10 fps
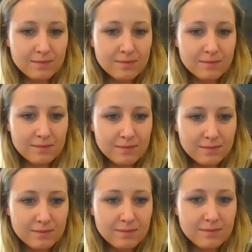
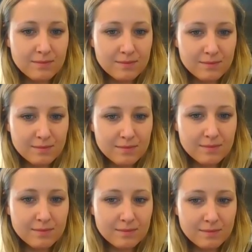
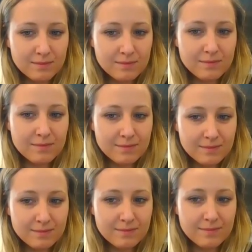
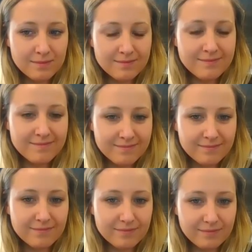
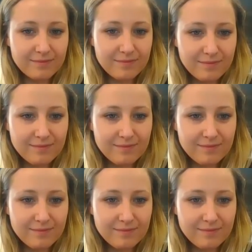No words are spoken by the person on screen.